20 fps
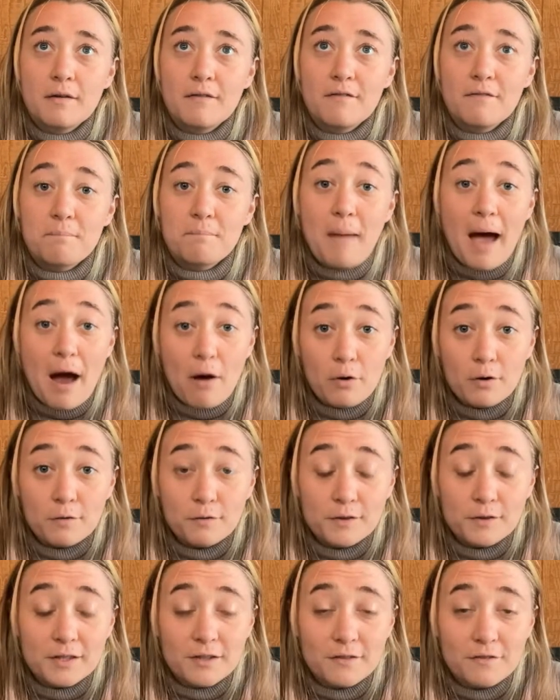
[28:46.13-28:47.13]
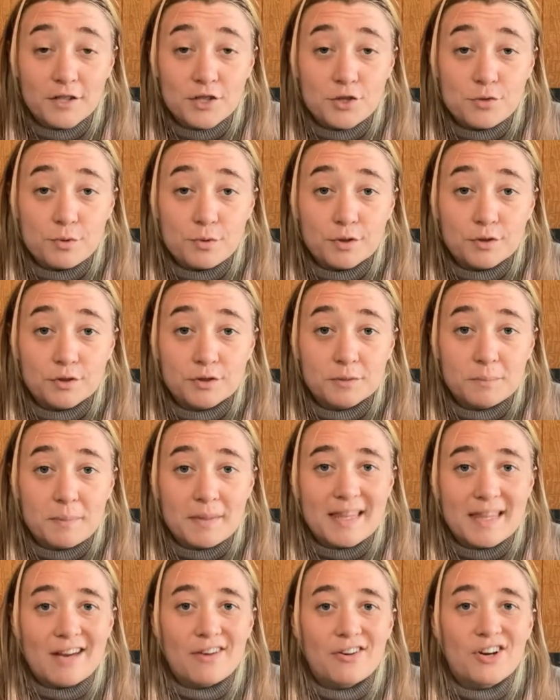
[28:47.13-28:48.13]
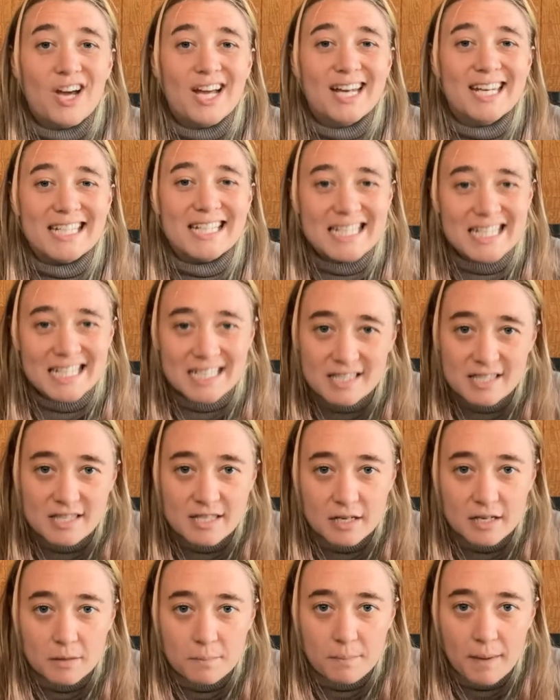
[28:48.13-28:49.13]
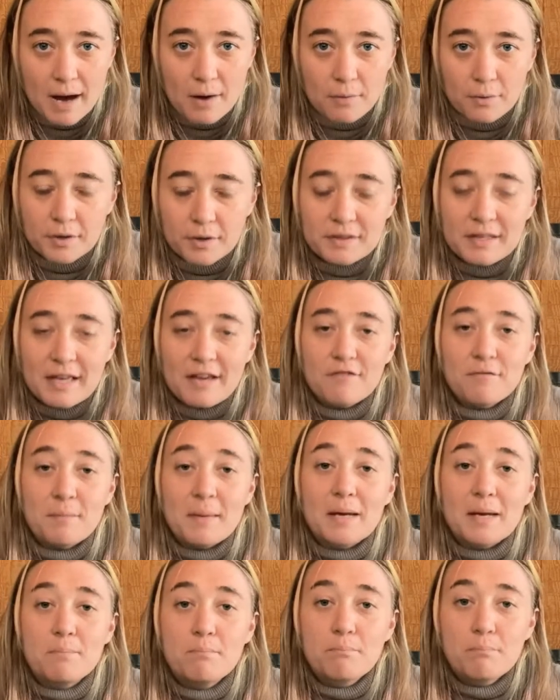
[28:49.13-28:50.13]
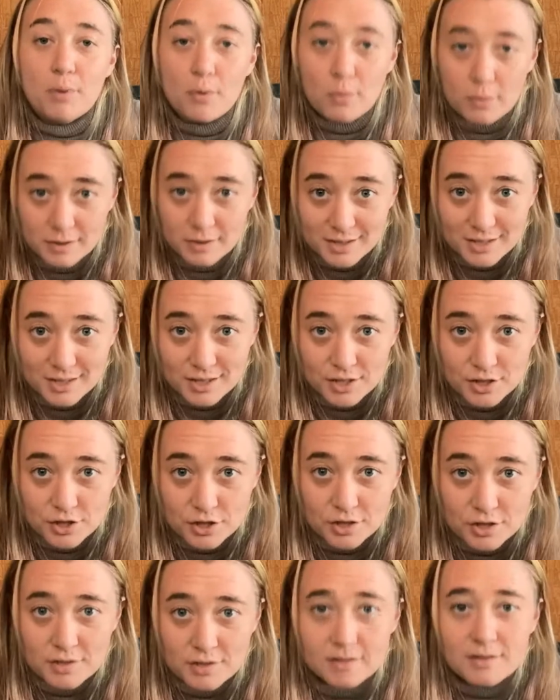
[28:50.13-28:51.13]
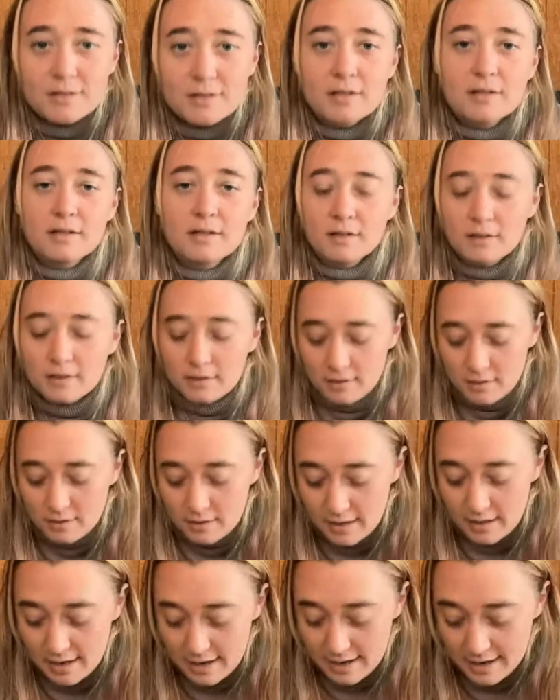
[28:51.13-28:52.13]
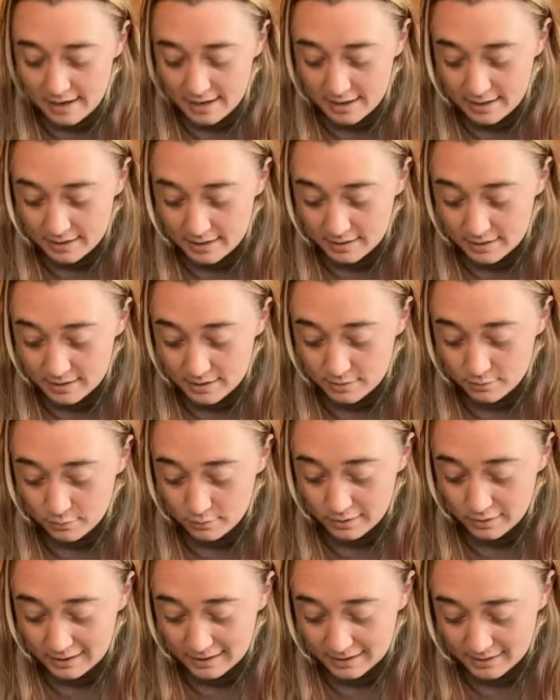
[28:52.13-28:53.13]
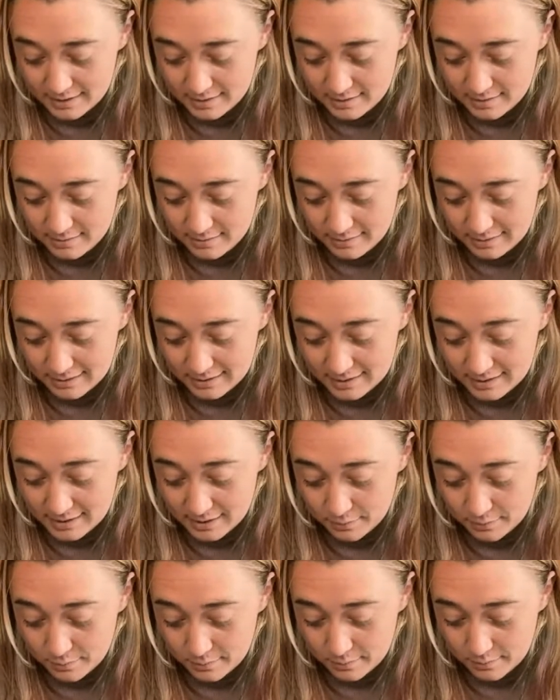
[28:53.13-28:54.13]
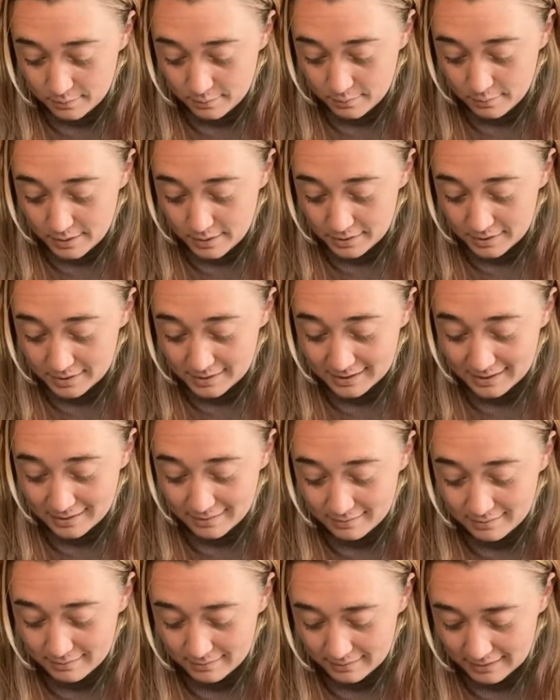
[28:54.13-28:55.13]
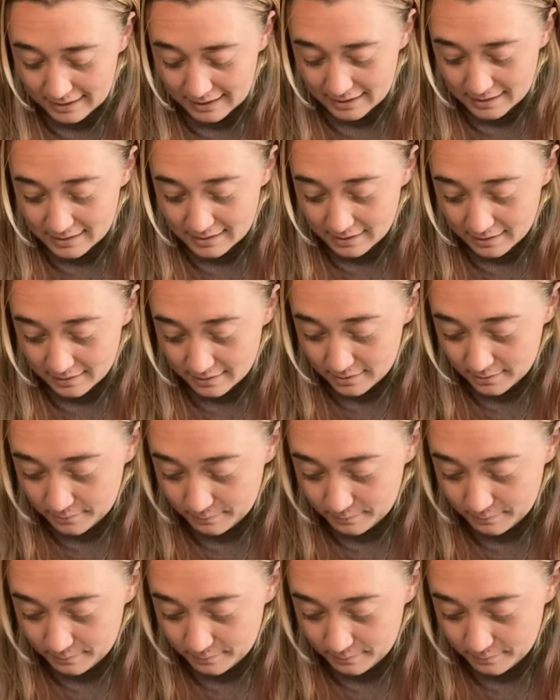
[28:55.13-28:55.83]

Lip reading: powerful individuals, but they are not in their power and they have made poor decisions. And let's see where this leads us.